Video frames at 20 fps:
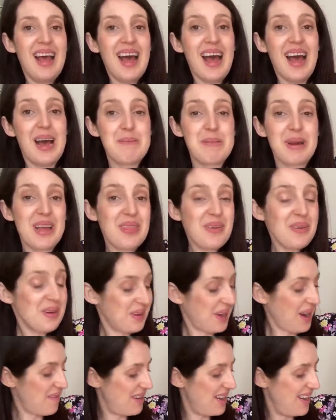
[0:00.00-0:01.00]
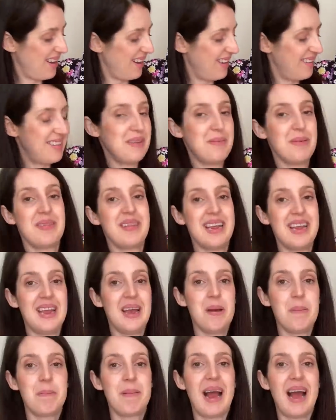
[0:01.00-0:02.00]
Um, and I thought it would go really nicely with the
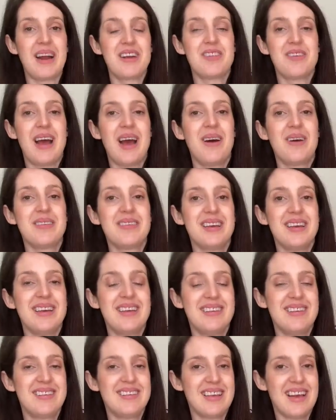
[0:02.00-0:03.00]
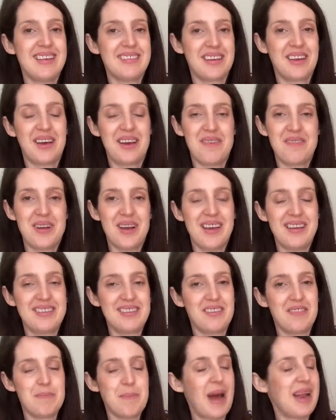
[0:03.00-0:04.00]
black trousers as a kind of nice
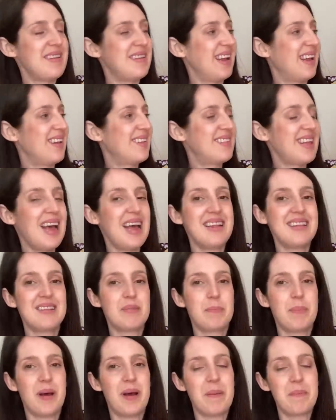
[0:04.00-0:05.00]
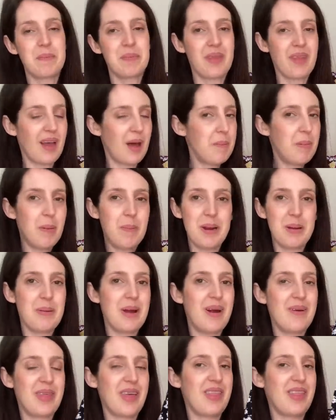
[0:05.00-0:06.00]
sort of matching set, but I'll probably
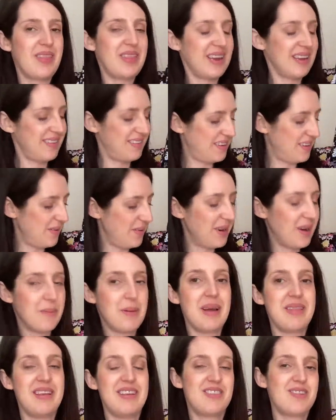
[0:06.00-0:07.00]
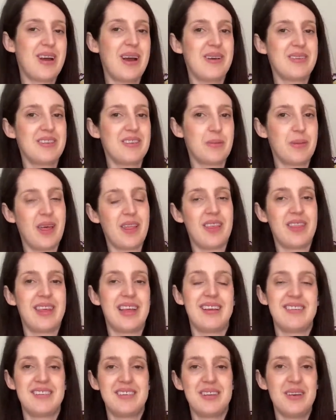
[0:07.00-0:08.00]
wear it with other things too, and I'll wear these trousers with other
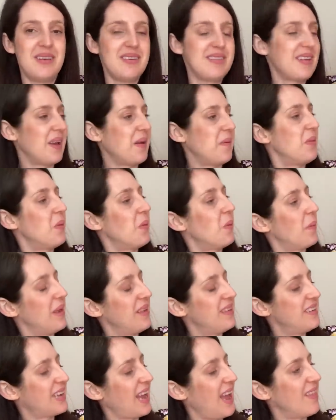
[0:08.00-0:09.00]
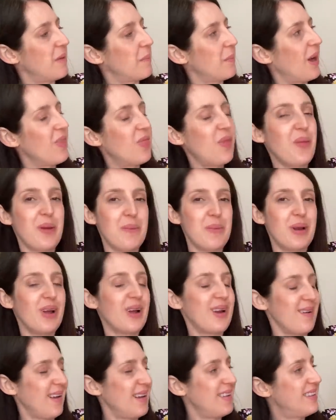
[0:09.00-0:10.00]
things too, so not always together, but I thought they would
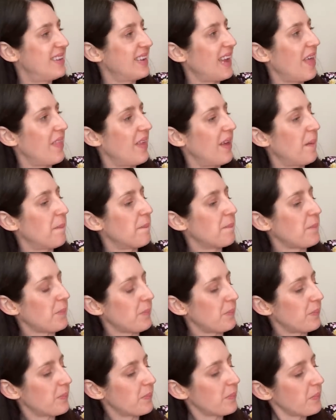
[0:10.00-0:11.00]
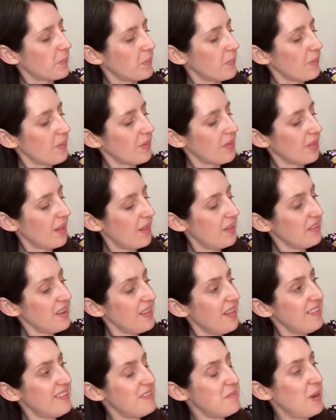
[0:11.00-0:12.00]
look nice together. So
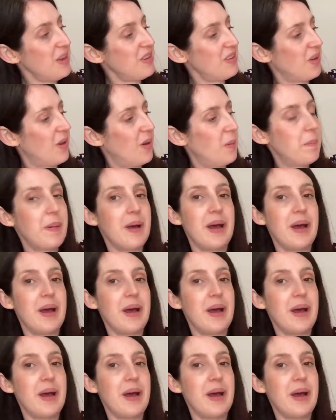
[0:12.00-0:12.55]
this is my top.